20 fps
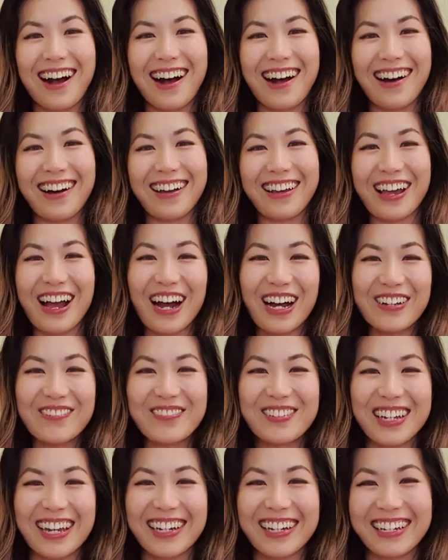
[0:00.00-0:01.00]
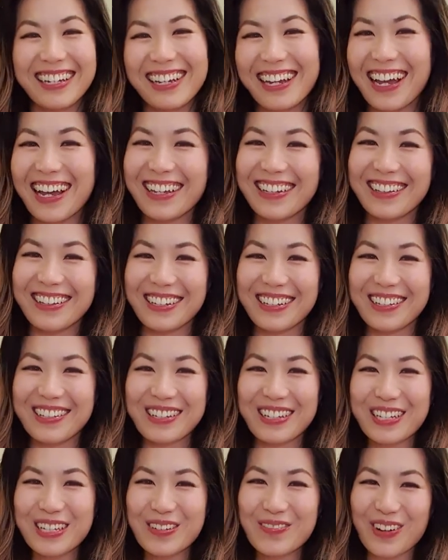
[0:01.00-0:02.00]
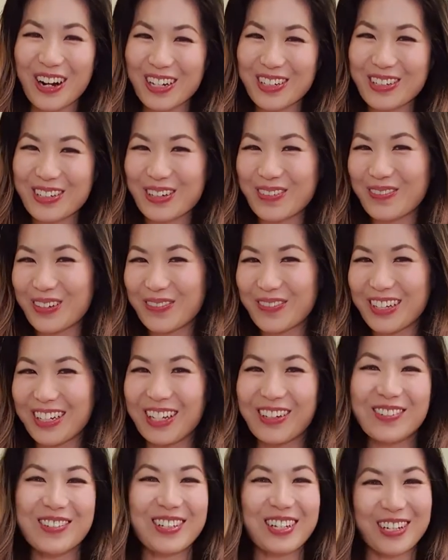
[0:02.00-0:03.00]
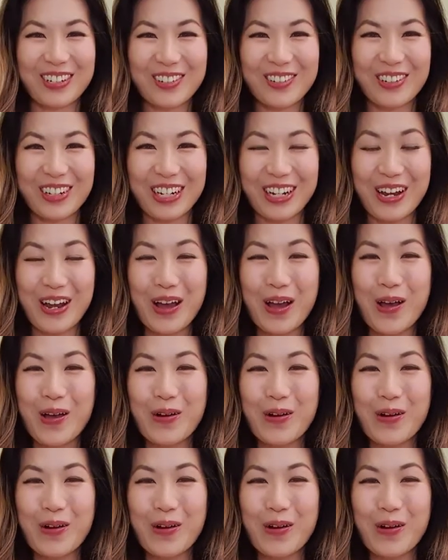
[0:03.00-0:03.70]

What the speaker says: Hi, I'm Dani and this is Practical Mummy Loves Luxury.